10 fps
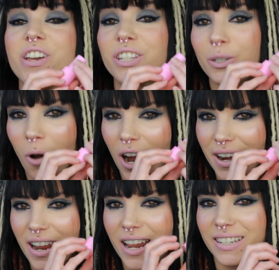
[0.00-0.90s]
This
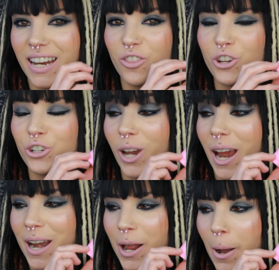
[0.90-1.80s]
one is in the
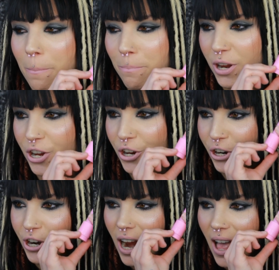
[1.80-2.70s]
shade
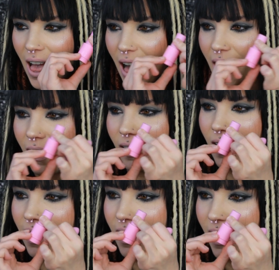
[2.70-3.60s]
Pure
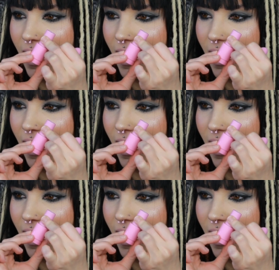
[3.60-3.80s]
Hell